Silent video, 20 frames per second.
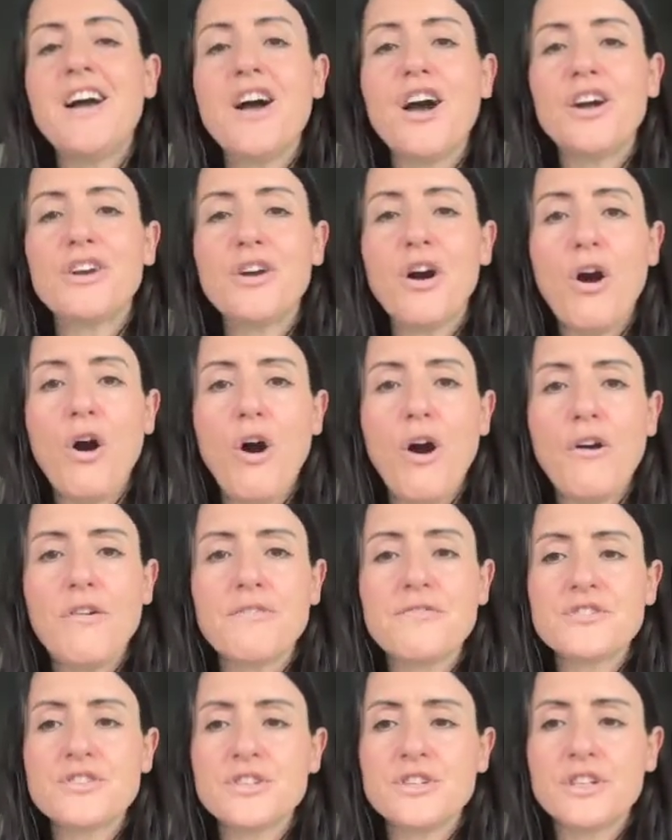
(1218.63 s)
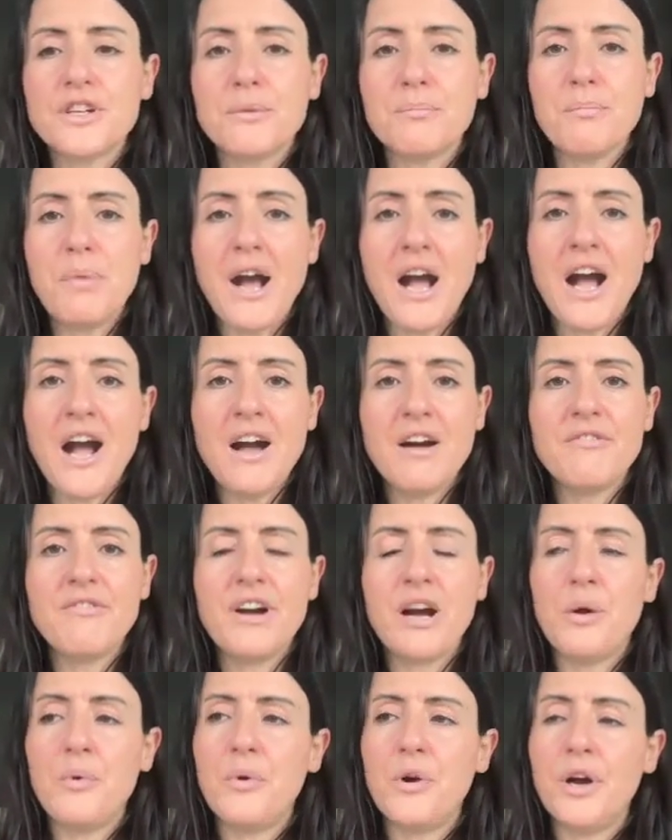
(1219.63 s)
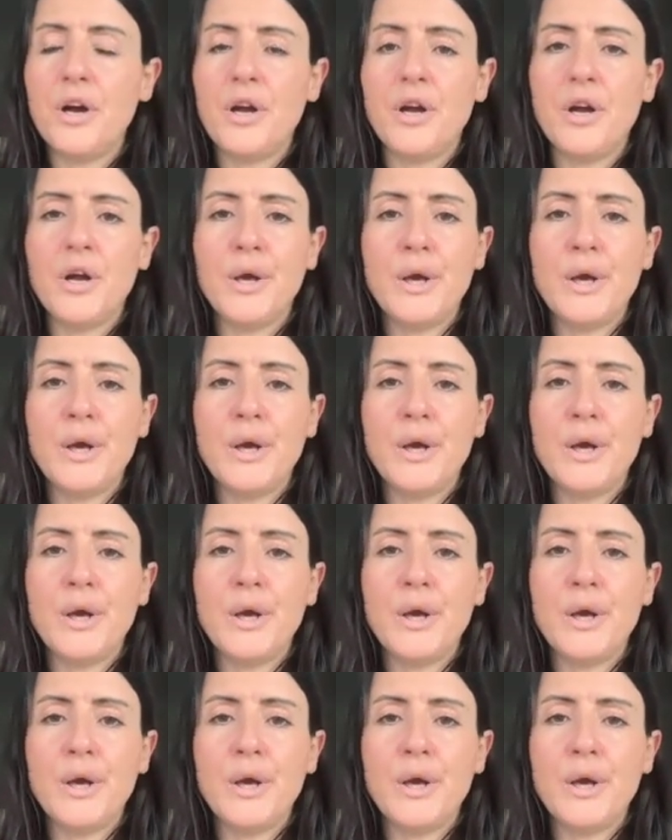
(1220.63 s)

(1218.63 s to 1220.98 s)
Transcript: And often part of our